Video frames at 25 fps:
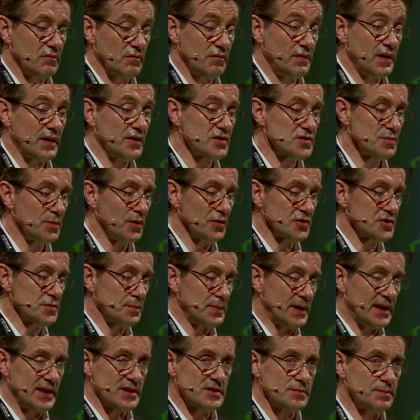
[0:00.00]
very small
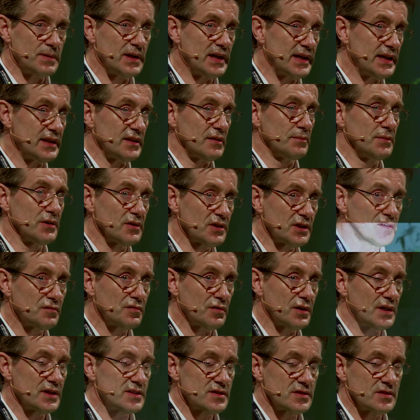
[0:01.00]
space behind the building,
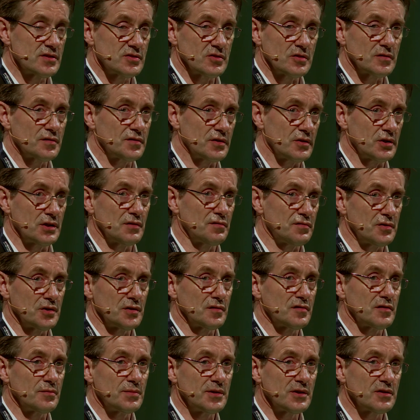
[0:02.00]
for instance, or in
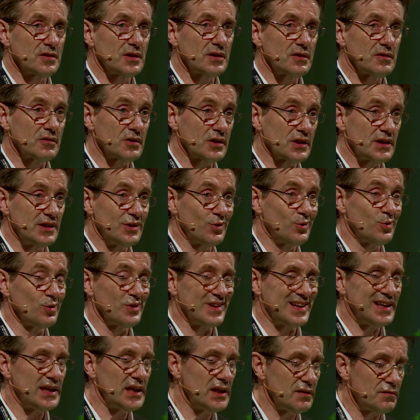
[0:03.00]
front of the building. Or you
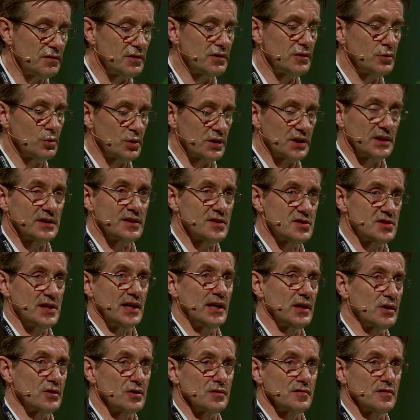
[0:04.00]
could even do it in the
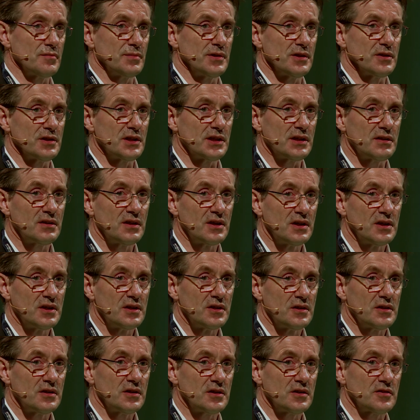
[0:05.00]
cellar of a building
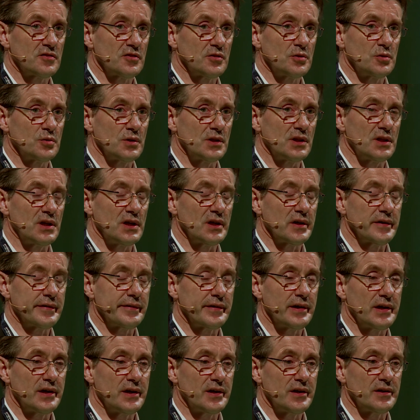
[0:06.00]
to do it
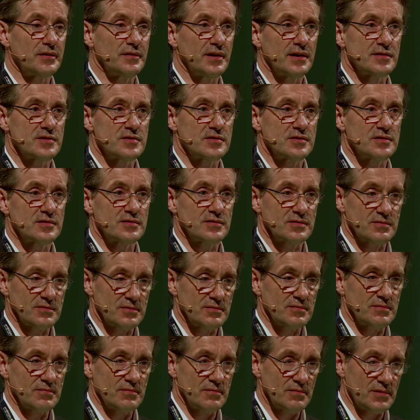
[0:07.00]
there. That's
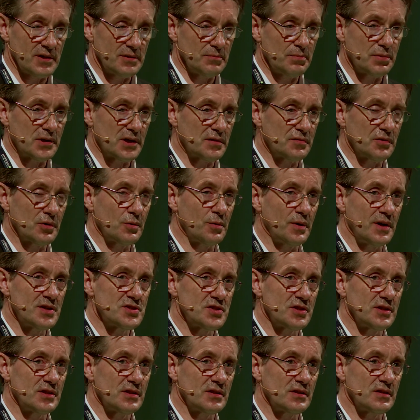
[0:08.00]
one part of the
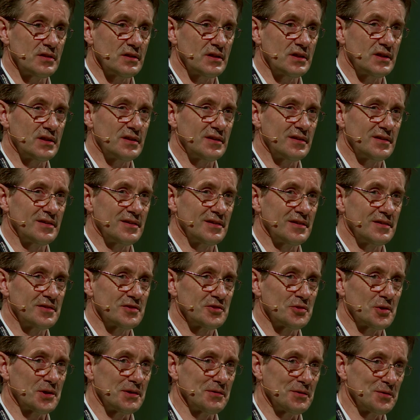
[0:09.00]
question. And
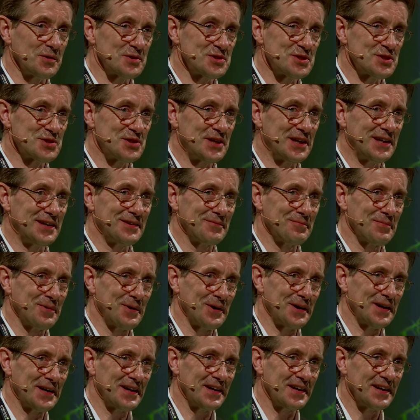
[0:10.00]
sorry, what was the second
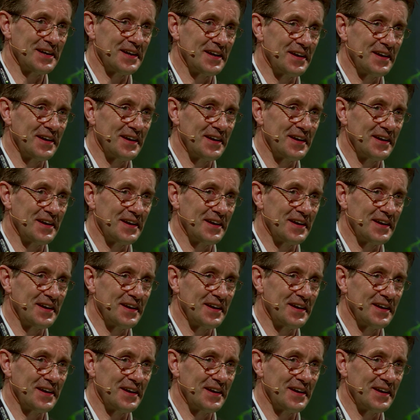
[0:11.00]
part?